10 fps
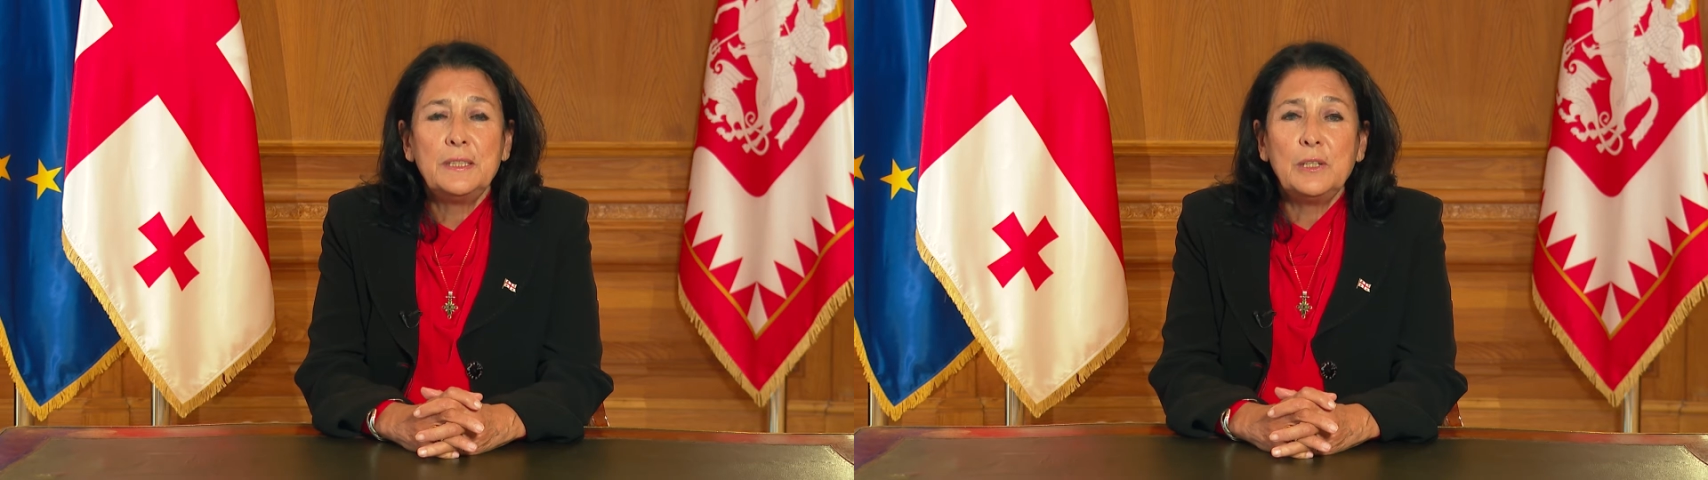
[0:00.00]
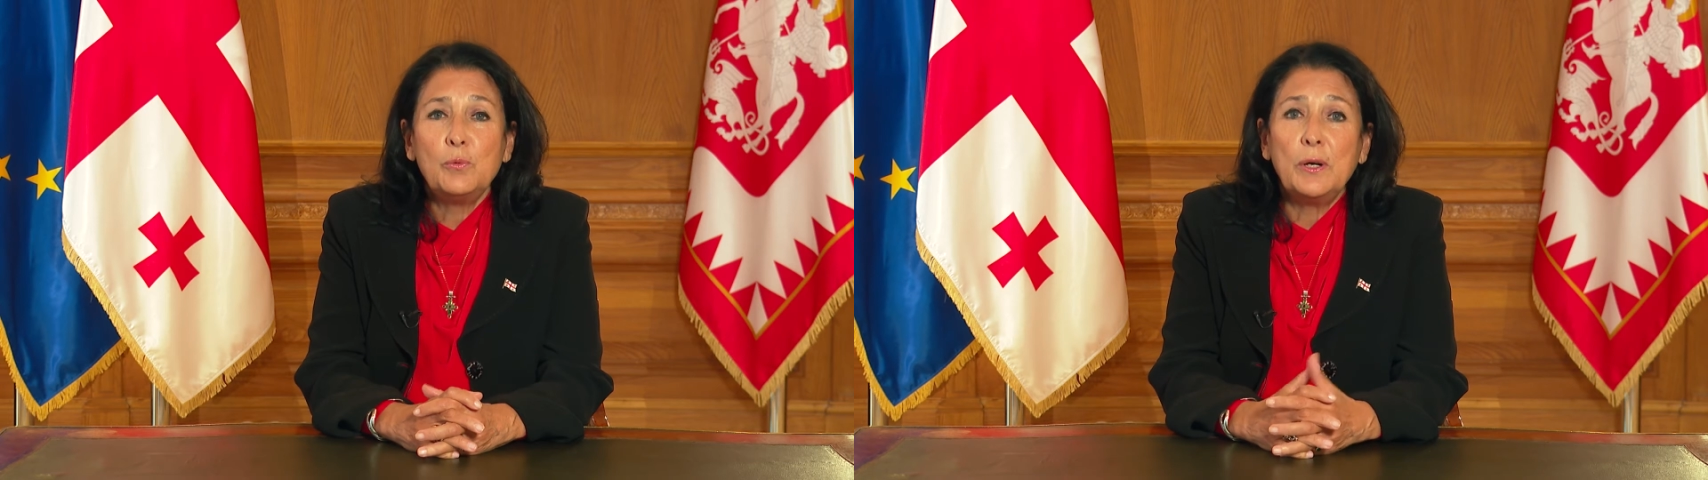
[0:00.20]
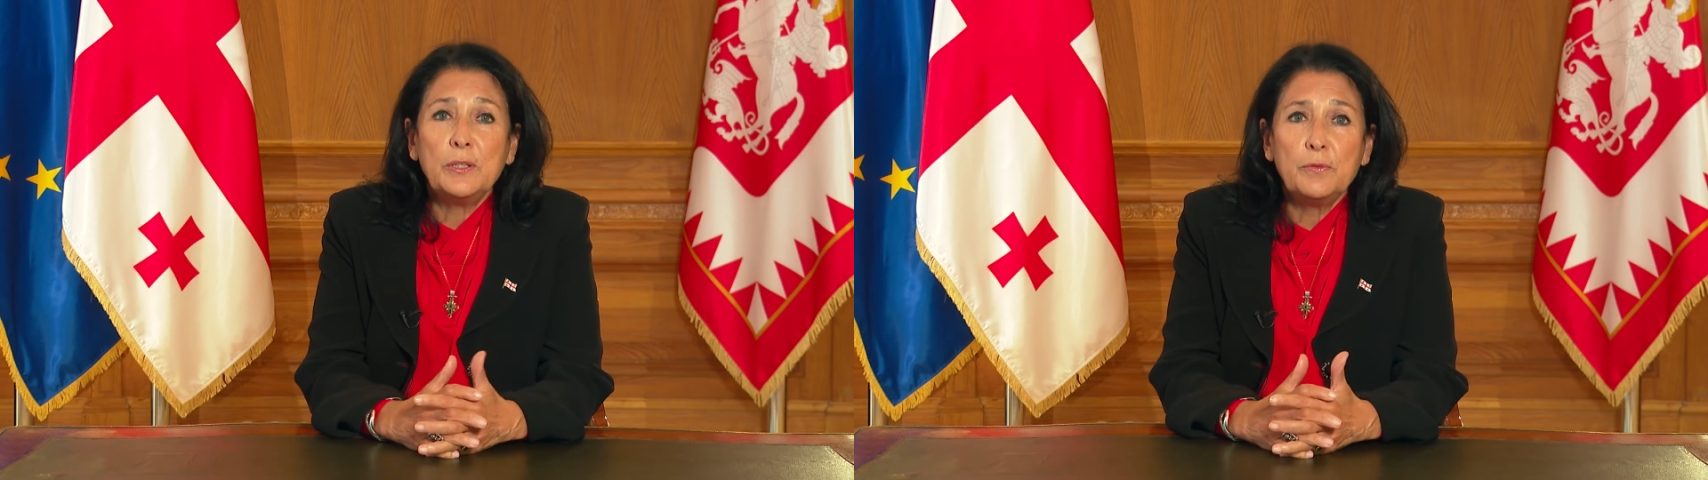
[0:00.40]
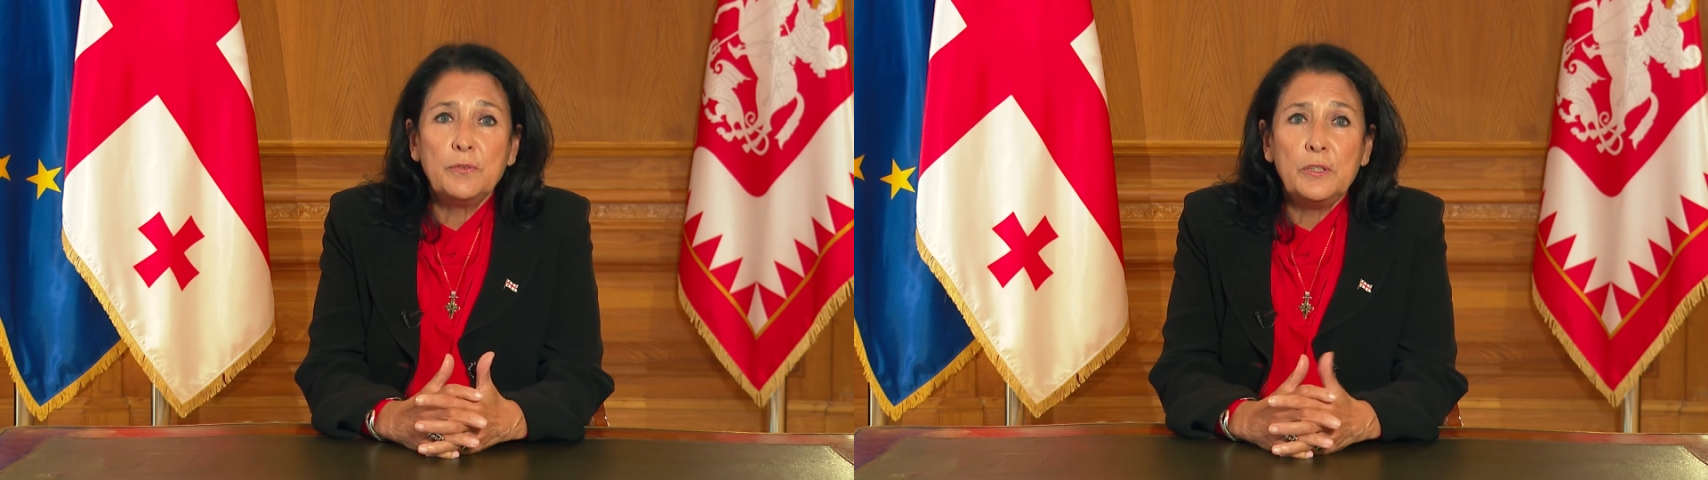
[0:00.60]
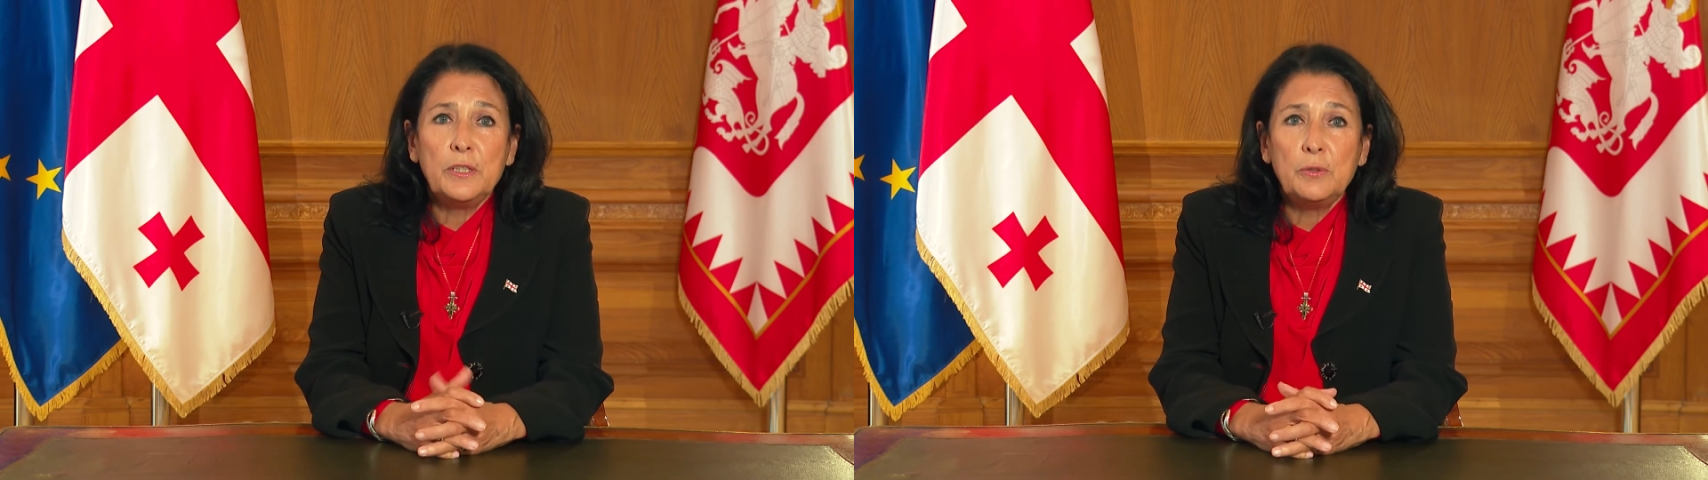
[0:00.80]
One
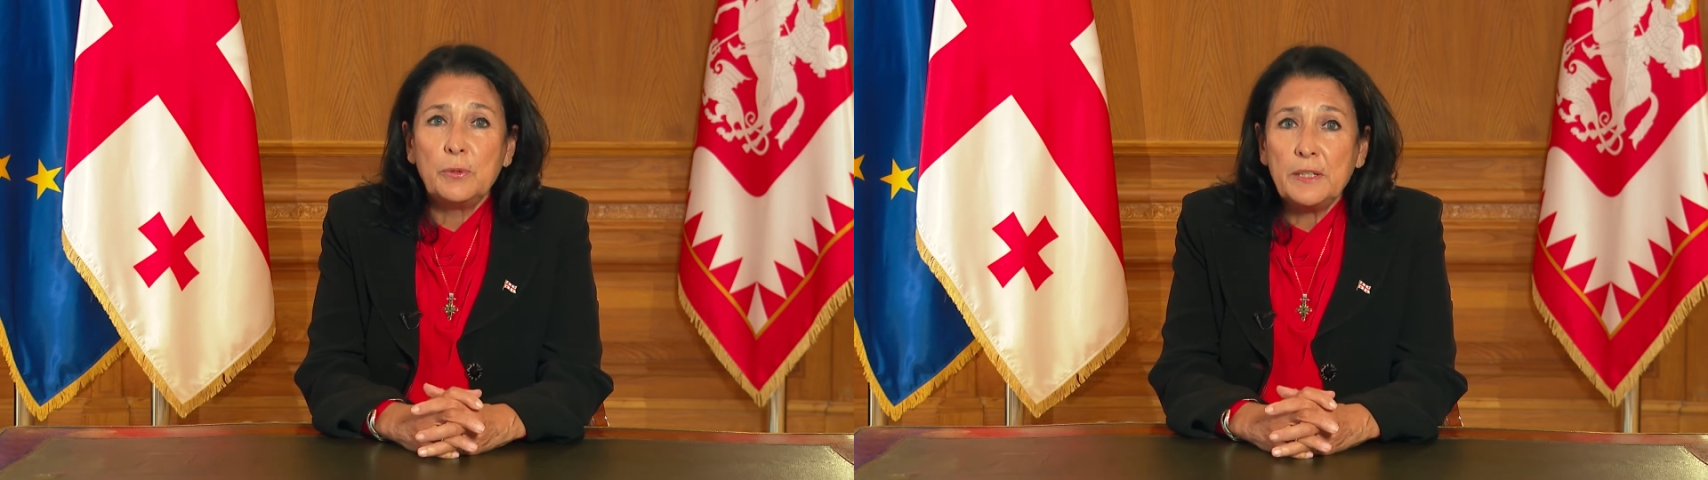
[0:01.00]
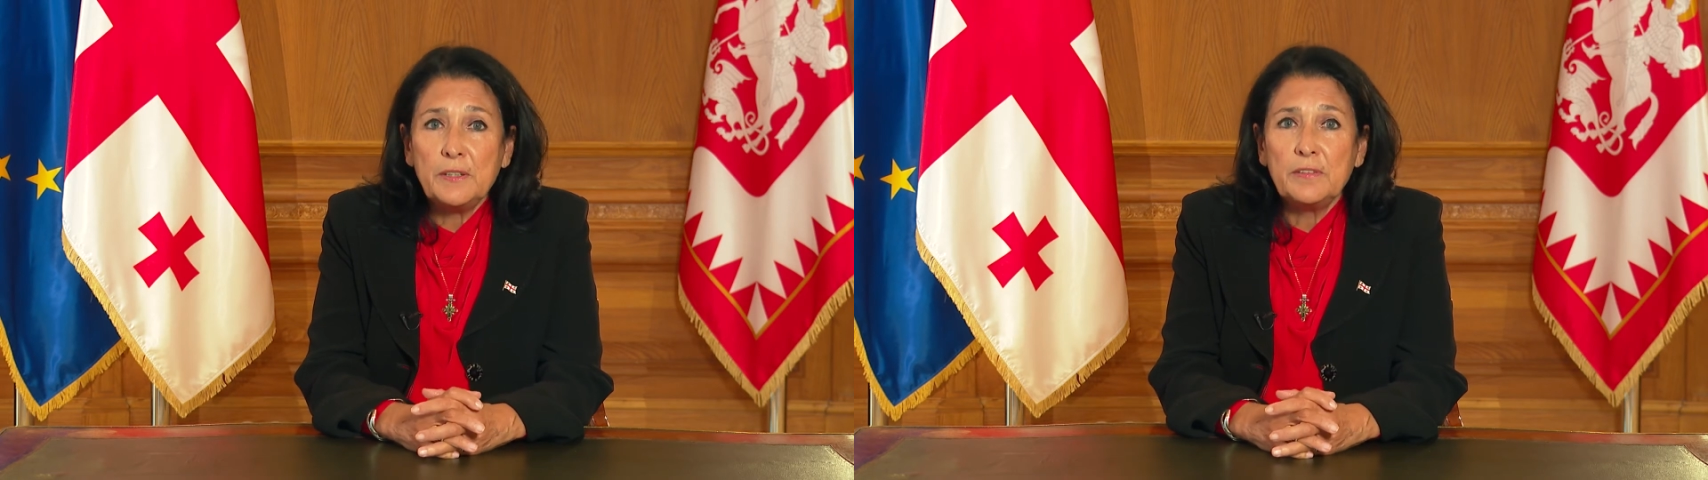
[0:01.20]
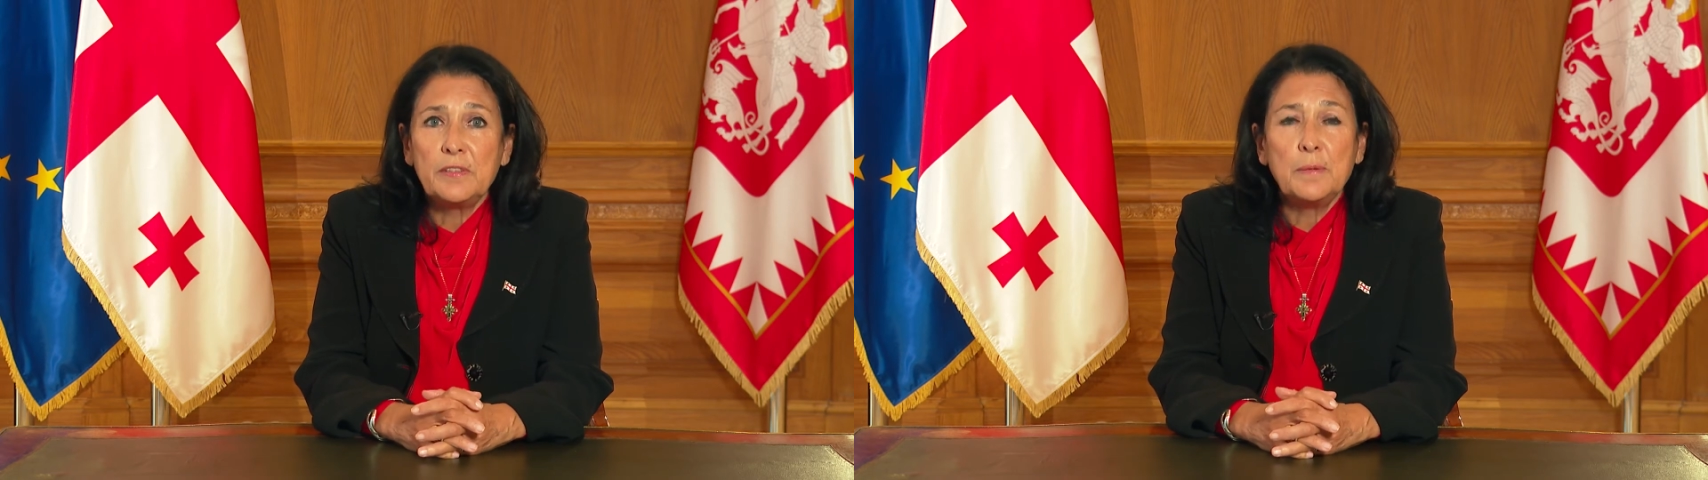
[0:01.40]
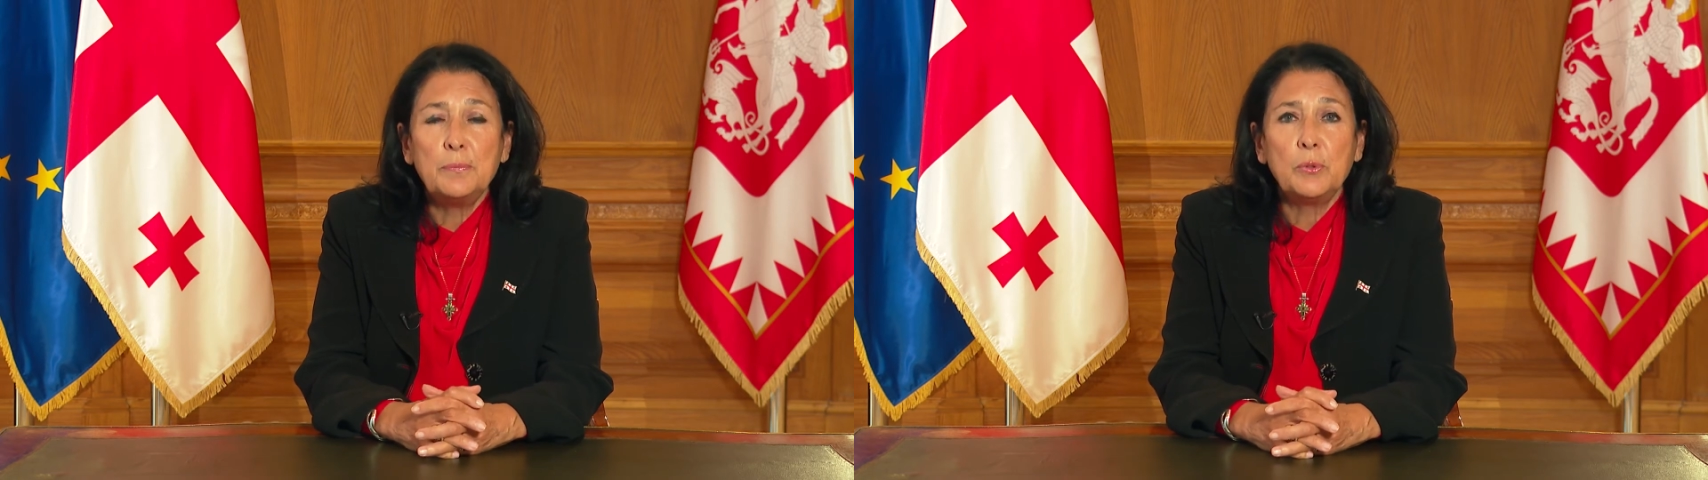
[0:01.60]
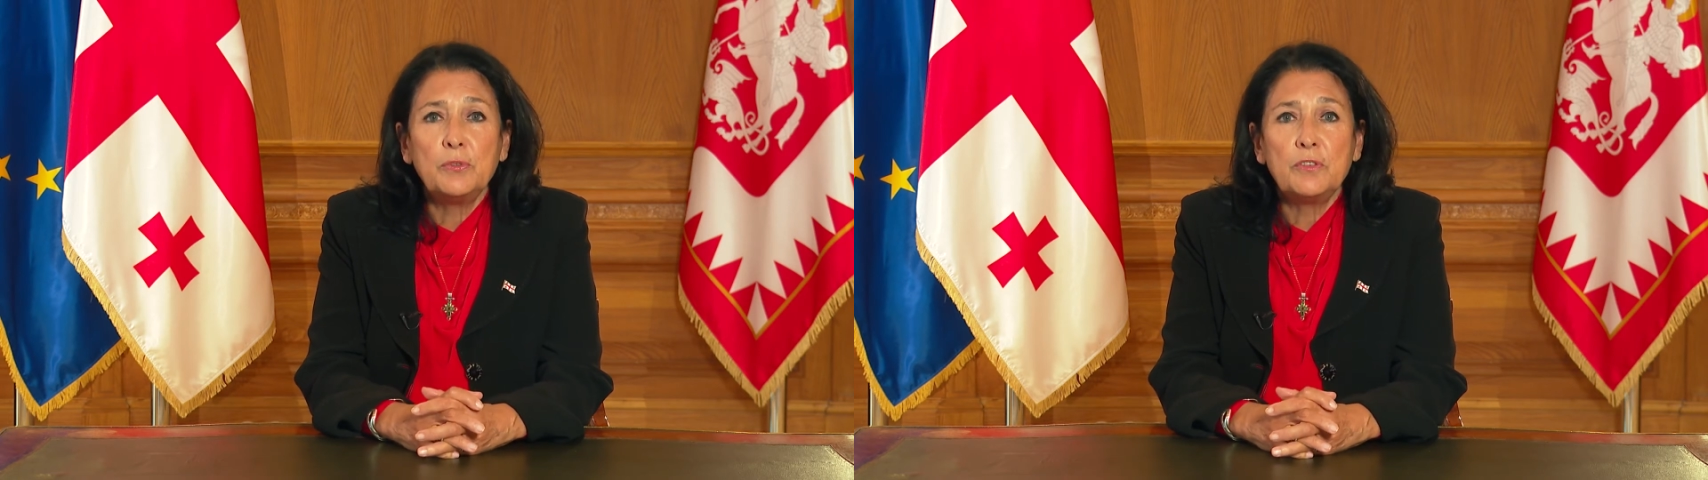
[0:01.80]
of the great
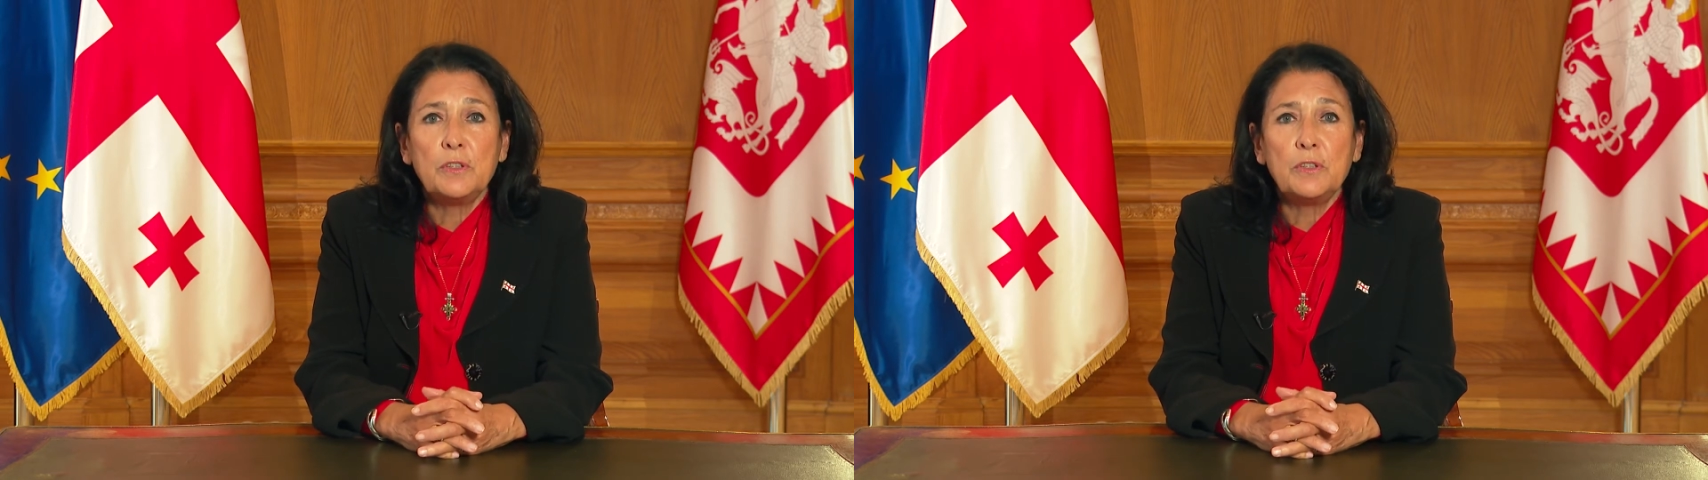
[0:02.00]
examples